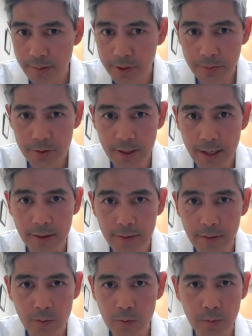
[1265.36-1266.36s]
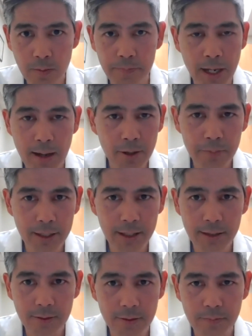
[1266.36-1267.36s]
symptoms or not. Abdominal
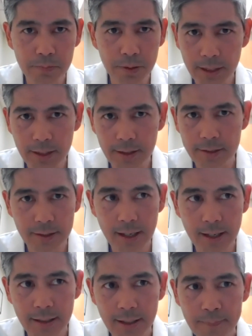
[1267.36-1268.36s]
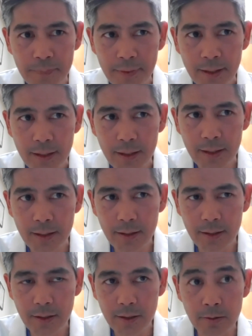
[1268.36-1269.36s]
pain or bleeding is not,
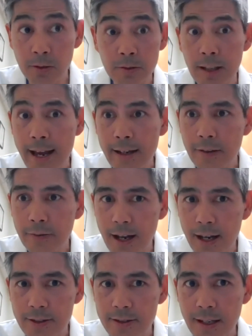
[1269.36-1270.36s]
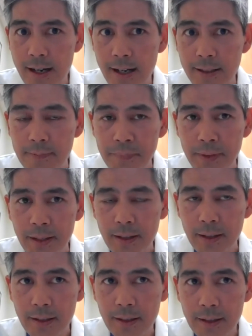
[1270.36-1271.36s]
uh, or lack of that is not
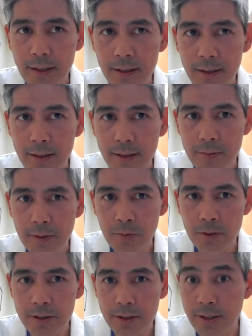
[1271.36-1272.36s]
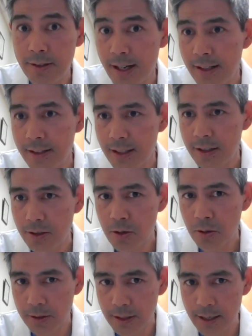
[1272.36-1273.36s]
uh, a, a, reason to not get your
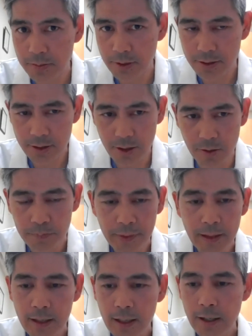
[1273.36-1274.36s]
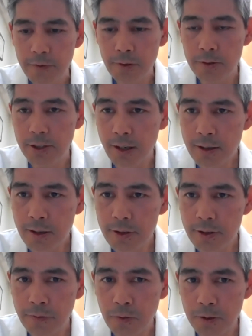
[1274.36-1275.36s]
colonoscopy. So if you're younger
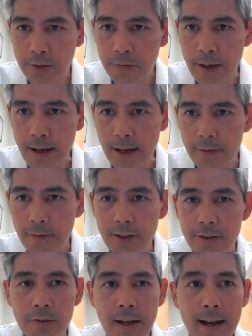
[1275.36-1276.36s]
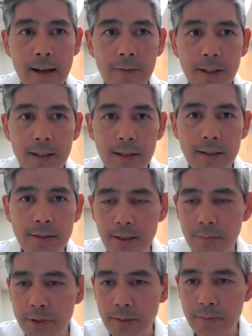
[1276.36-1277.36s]
than 45 and you have any
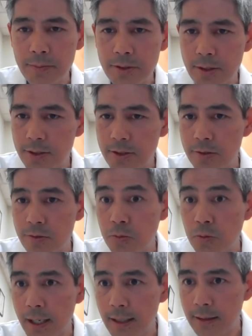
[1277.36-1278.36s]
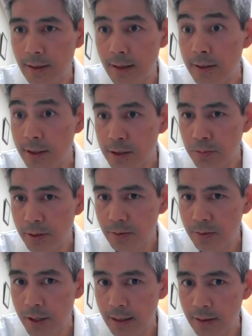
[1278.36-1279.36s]
symptoms such as weight,
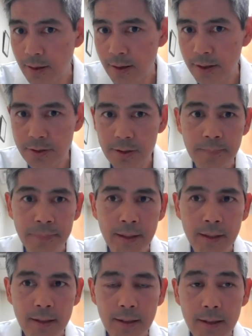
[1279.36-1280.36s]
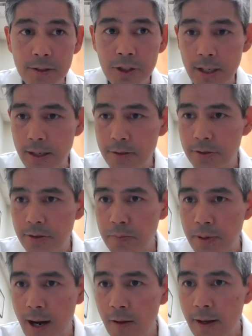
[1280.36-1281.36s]
unexplained weight loss, uh, change in your
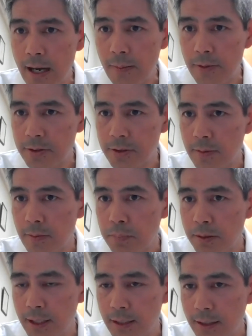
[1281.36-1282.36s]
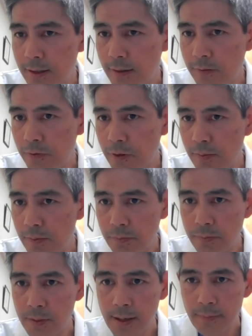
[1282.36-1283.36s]
bowel habits, bleeding
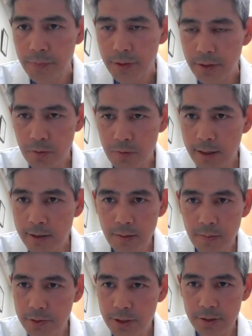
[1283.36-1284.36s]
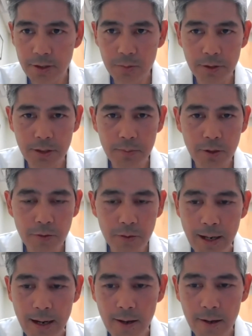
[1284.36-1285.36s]
from your rectum, such as when you move your
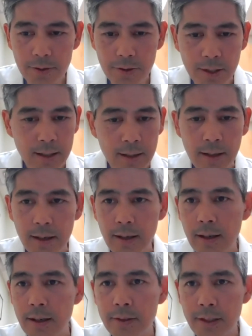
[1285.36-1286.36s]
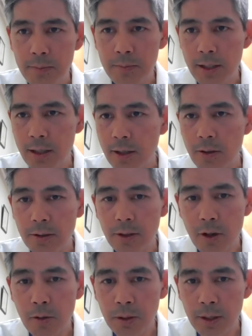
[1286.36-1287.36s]
bowels, anemia or
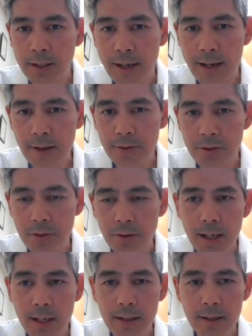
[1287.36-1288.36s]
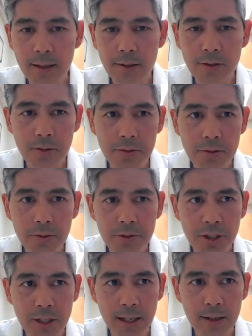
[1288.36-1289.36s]
low blood counts or any unusual
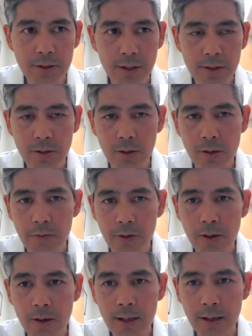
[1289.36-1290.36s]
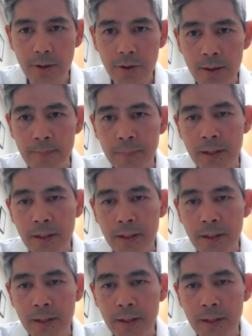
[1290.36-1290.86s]
change in your overall health,